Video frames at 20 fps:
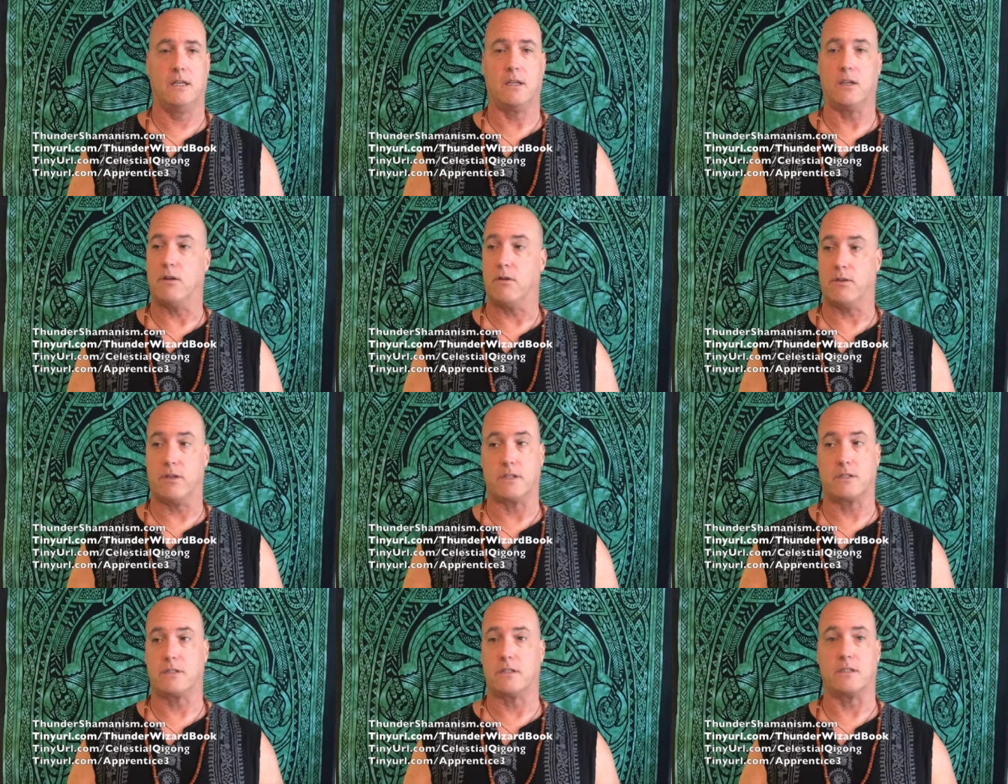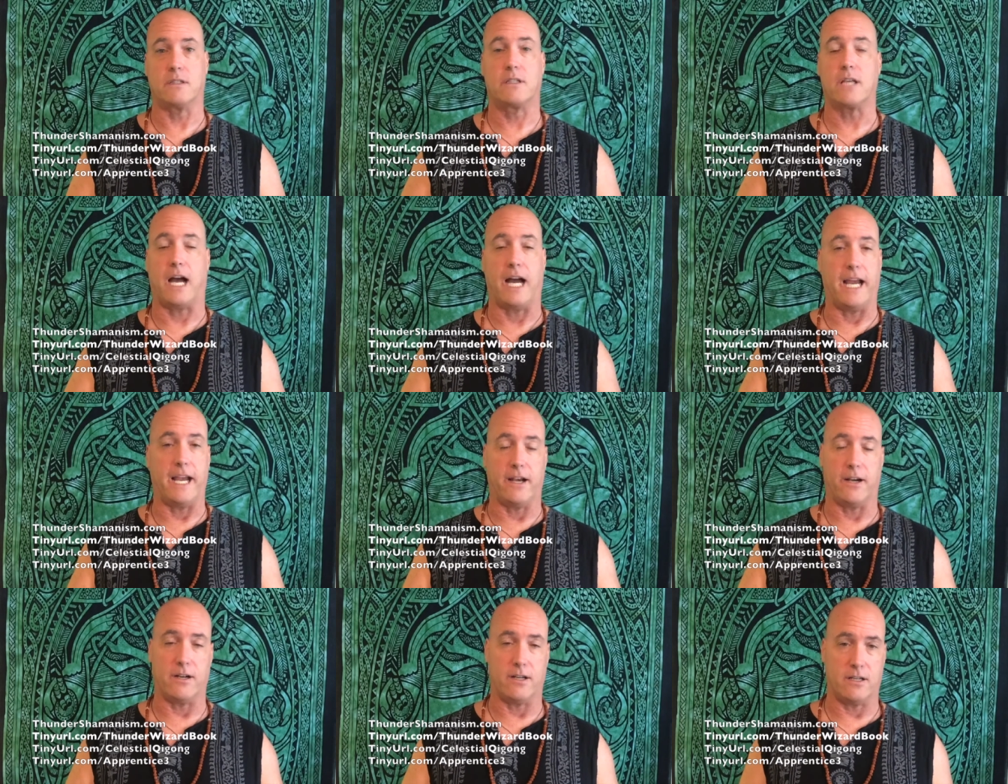you know, this
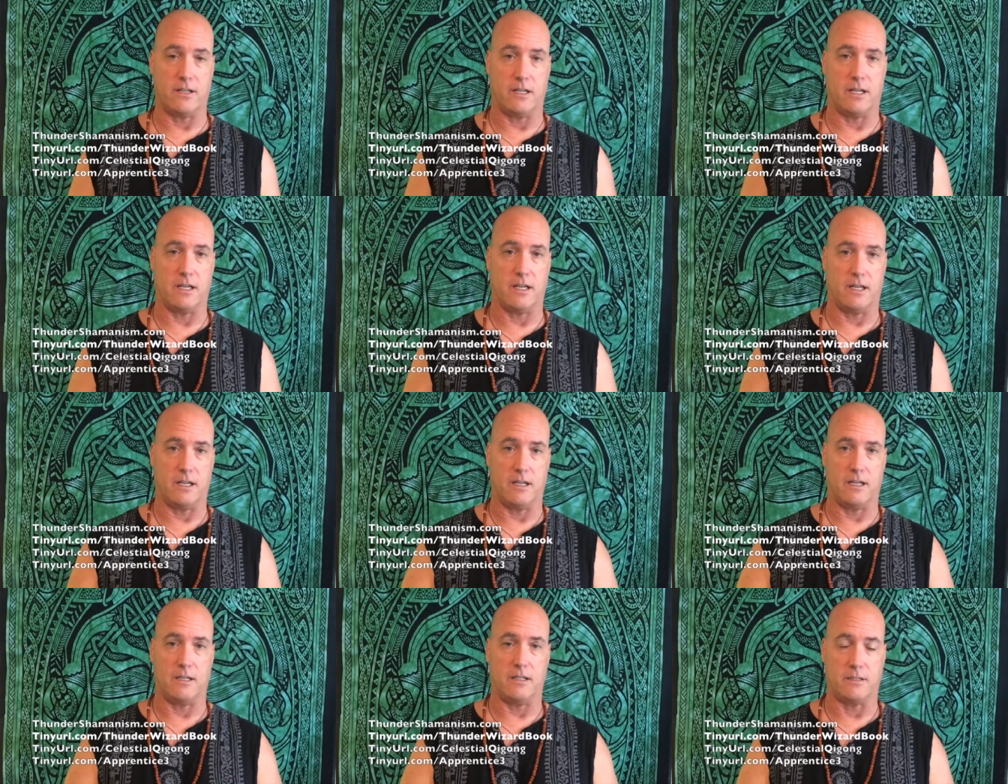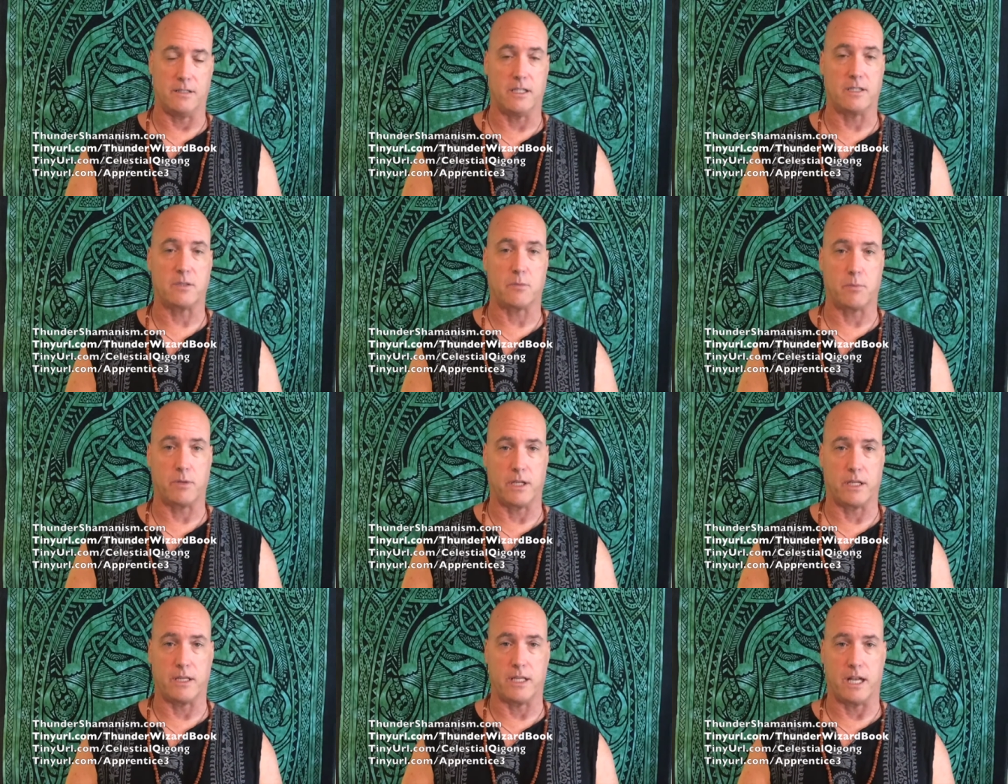entire
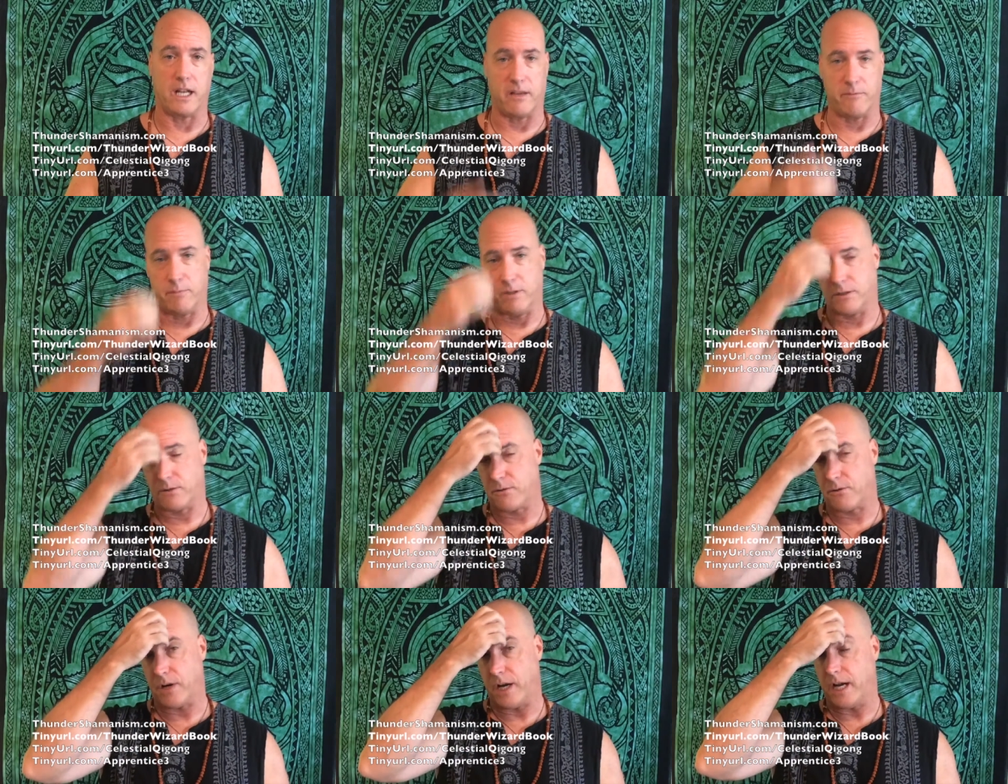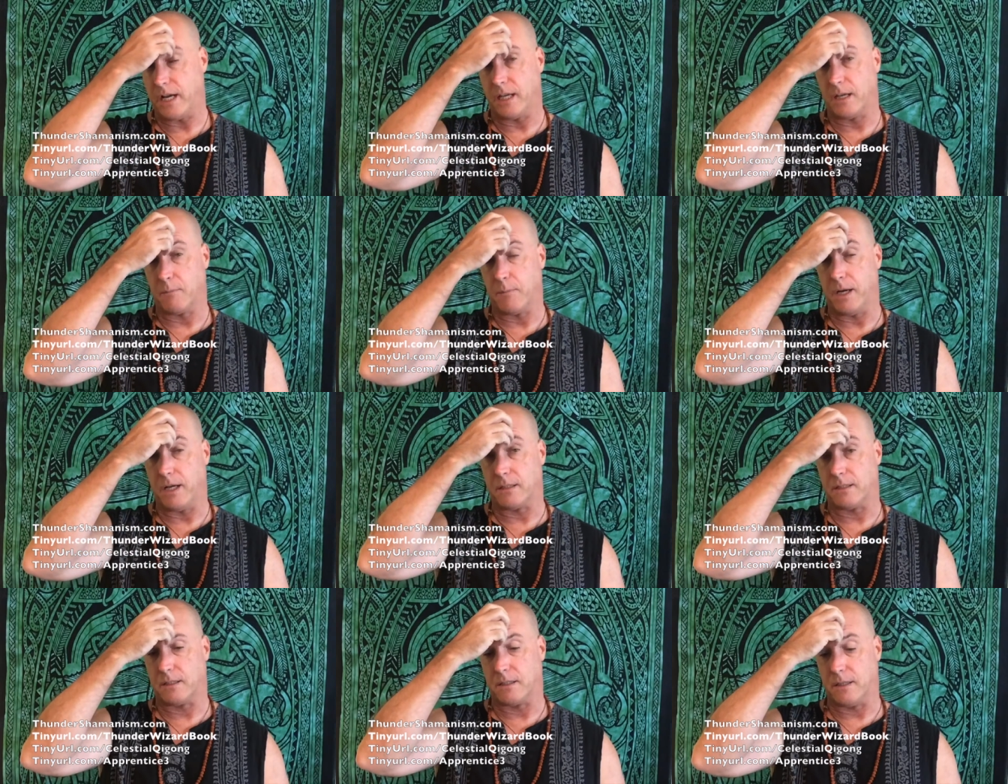discipline that I've been creating
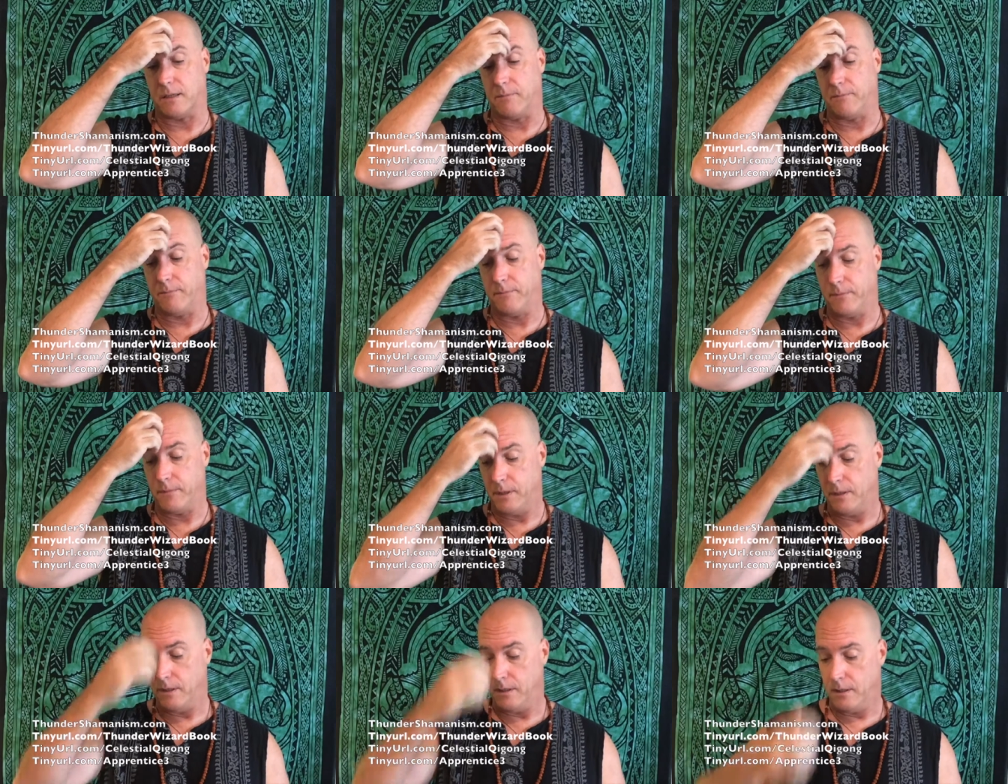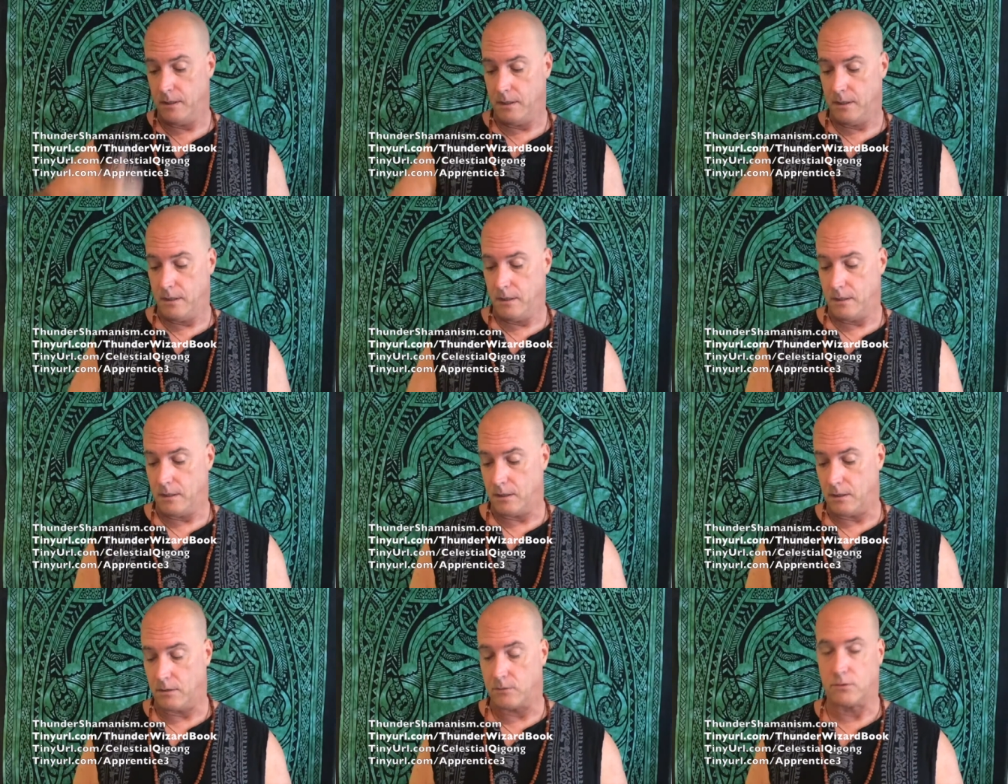about
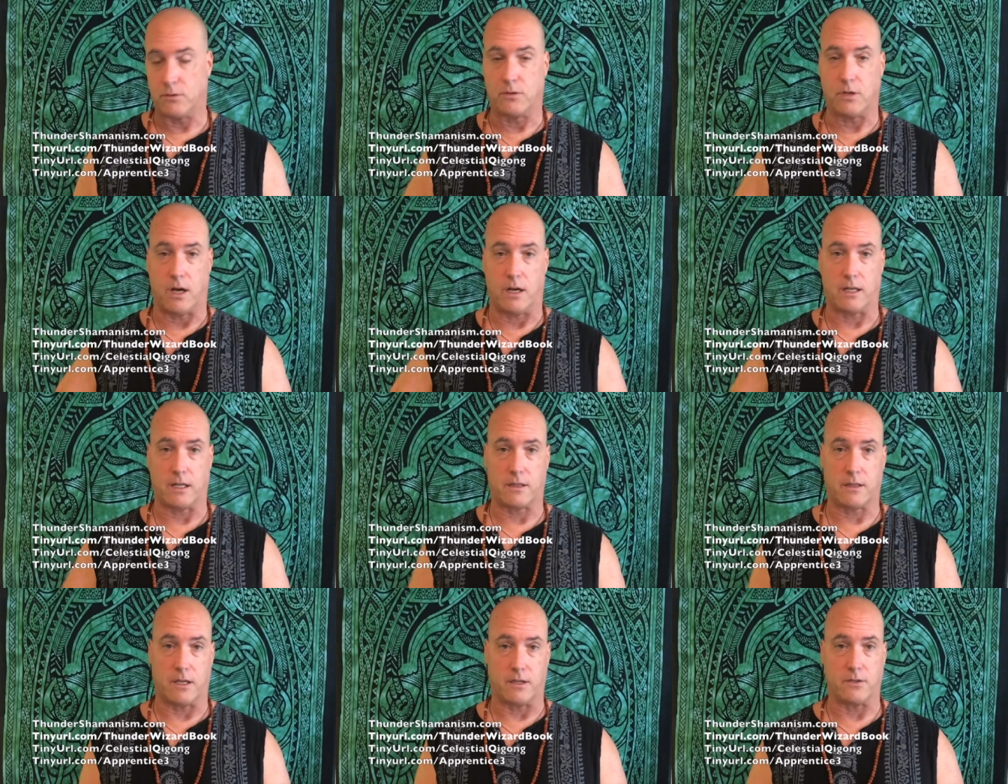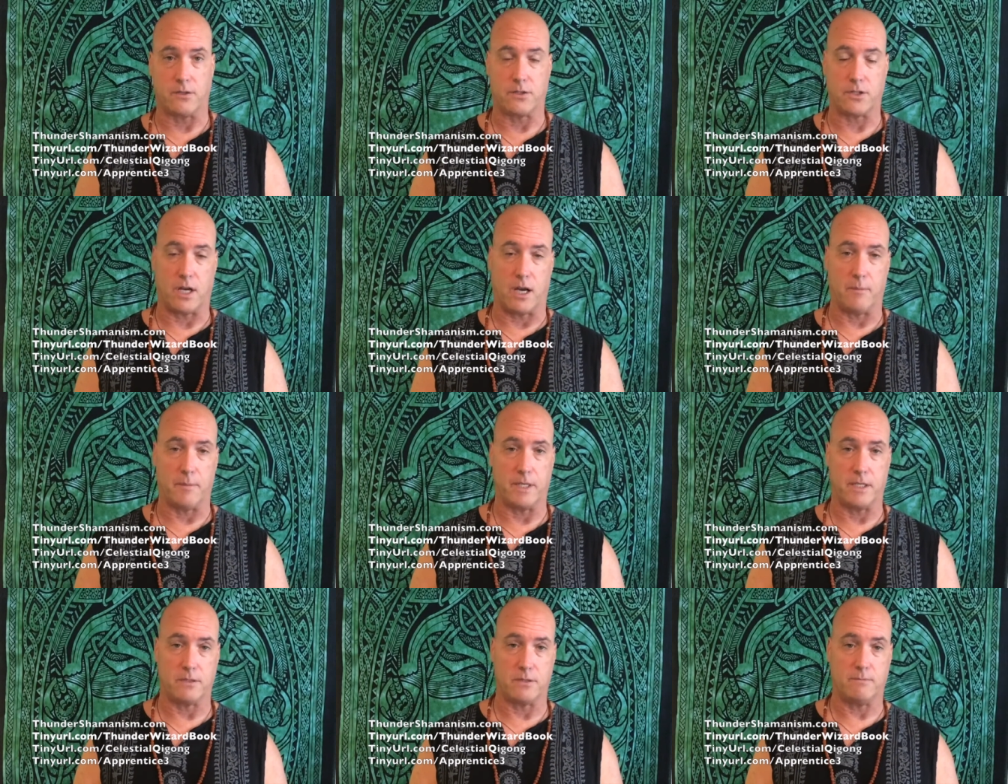Teutonic Thunder
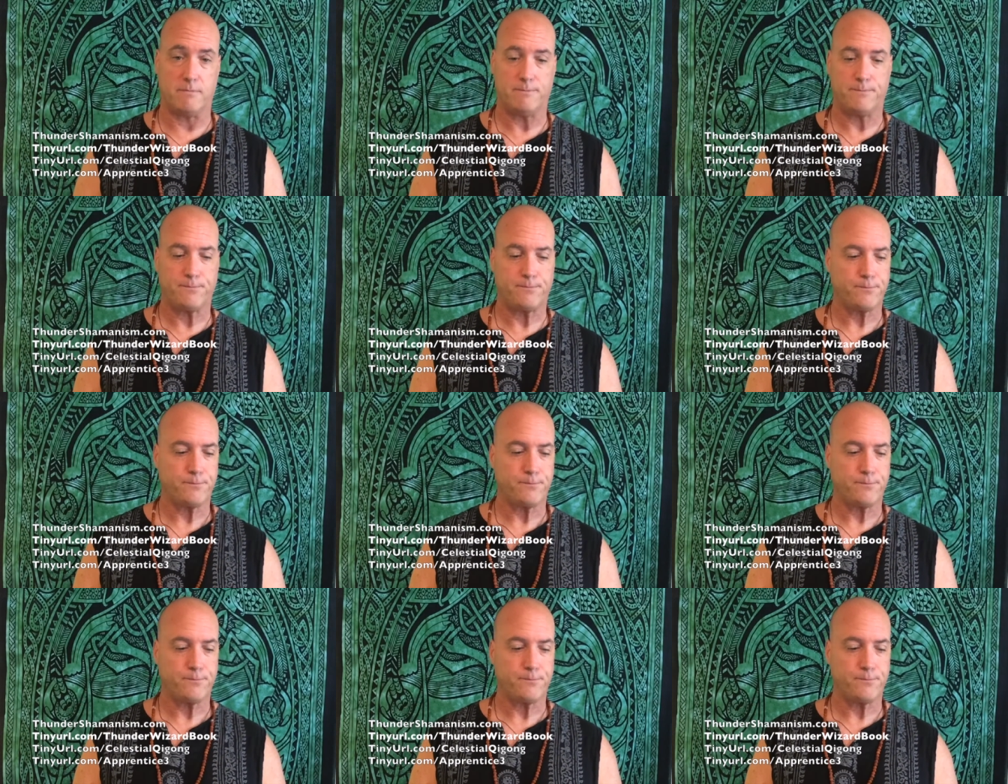Shamanism.